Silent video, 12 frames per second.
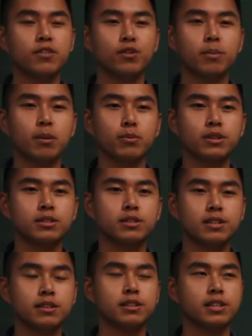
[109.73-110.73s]
of my favorite
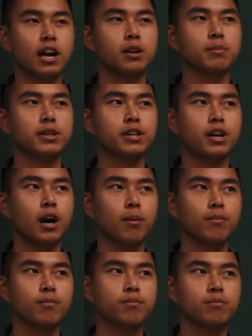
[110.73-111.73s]
memories is gotta be
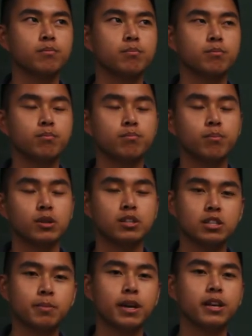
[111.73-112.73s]
um,
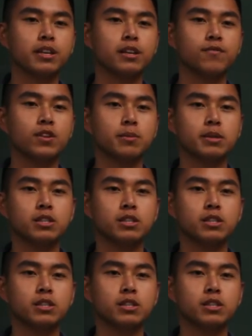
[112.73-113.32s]
participating in